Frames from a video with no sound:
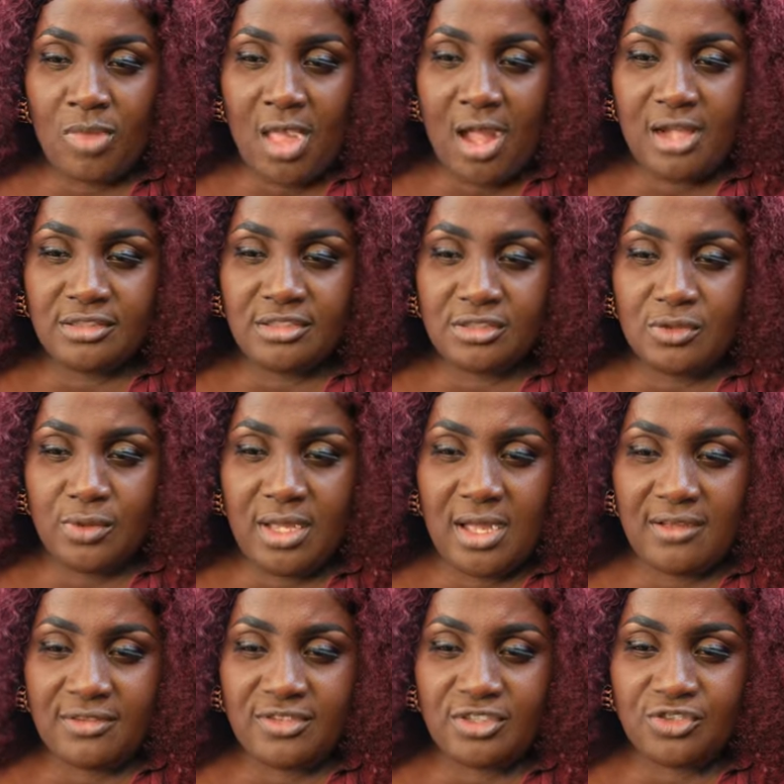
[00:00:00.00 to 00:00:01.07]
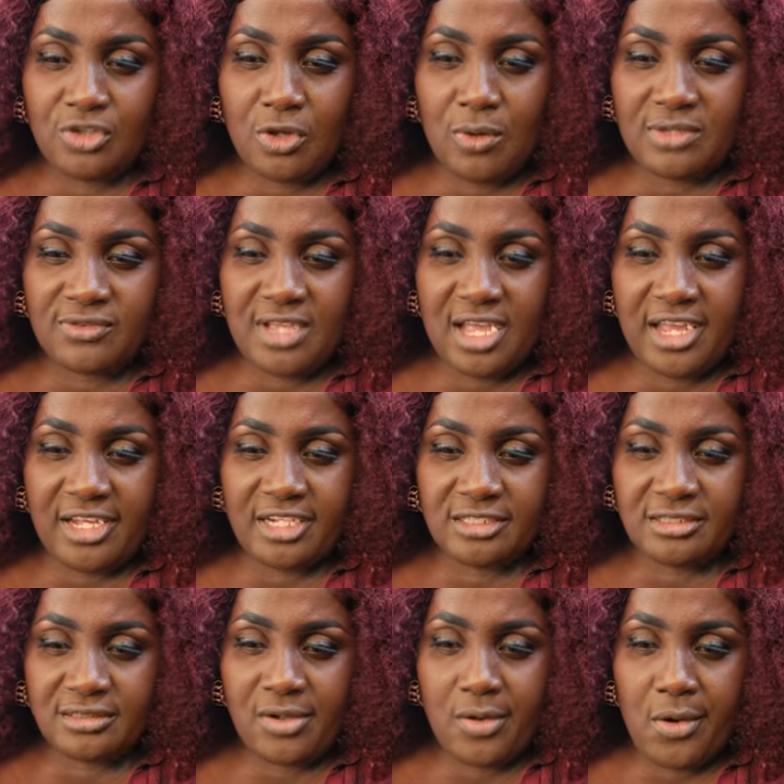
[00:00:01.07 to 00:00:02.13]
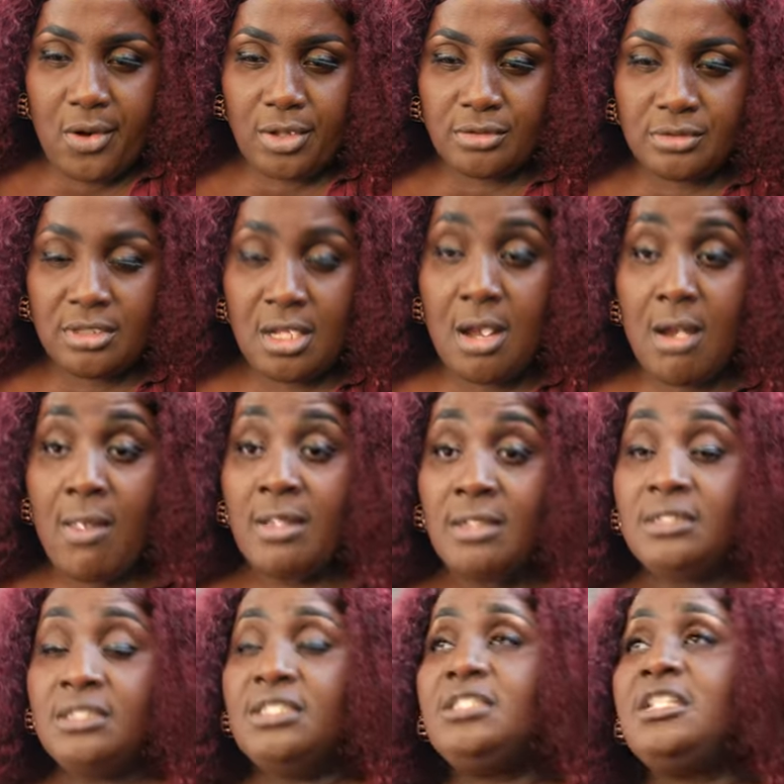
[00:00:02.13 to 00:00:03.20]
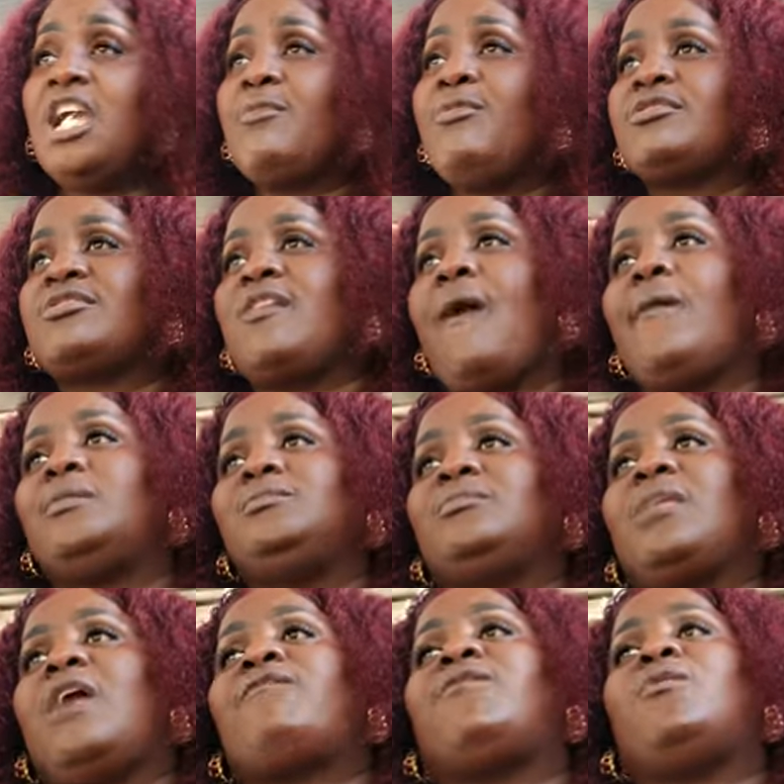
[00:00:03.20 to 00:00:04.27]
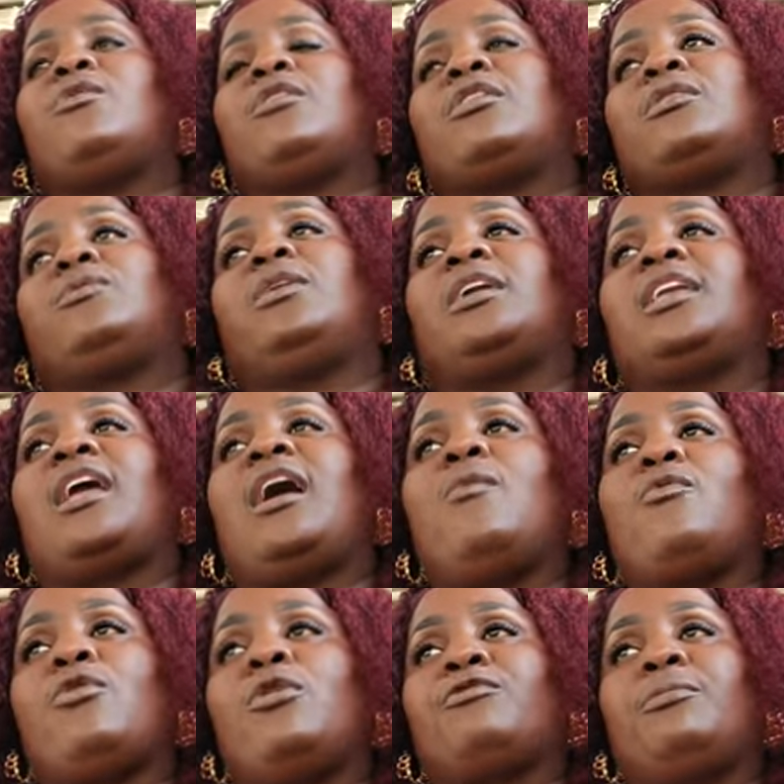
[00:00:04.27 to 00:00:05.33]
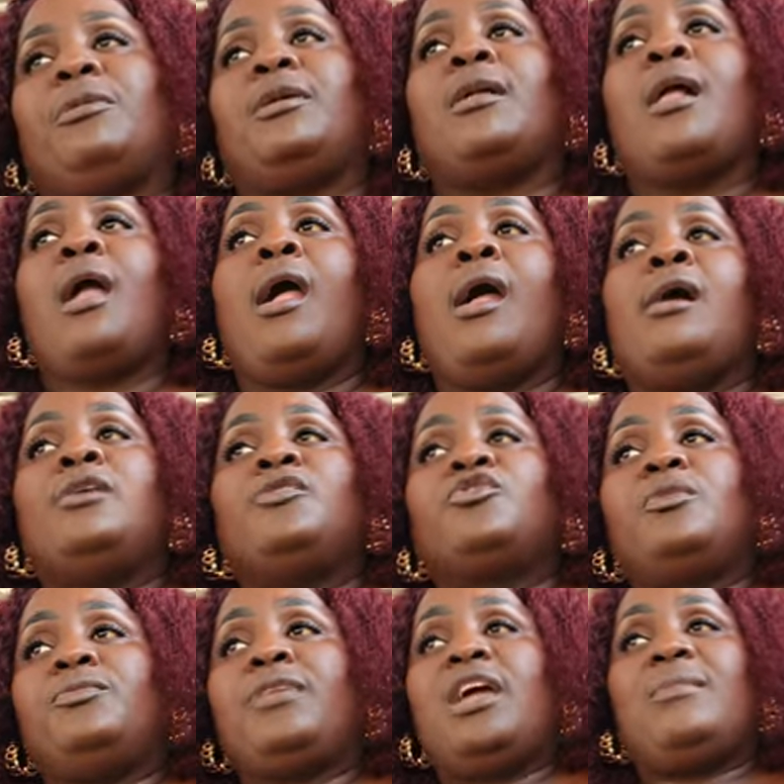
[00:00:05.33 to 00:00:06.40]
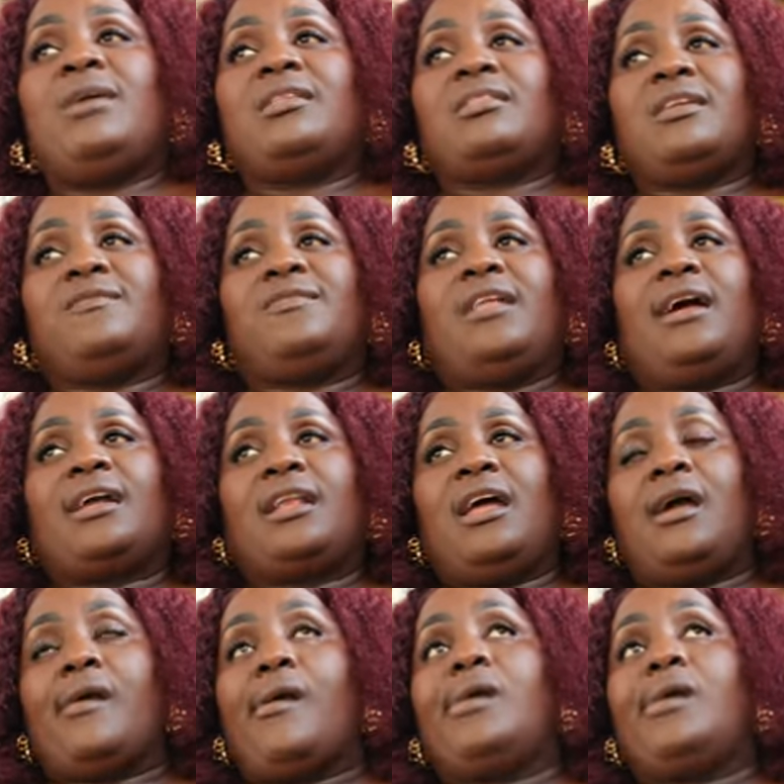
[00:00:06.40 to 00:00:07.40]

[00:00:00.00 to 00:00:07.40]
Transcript: until we are six hours ahead. Yeah, but you for work with can't work for me. Sometimes at 7 o'clock,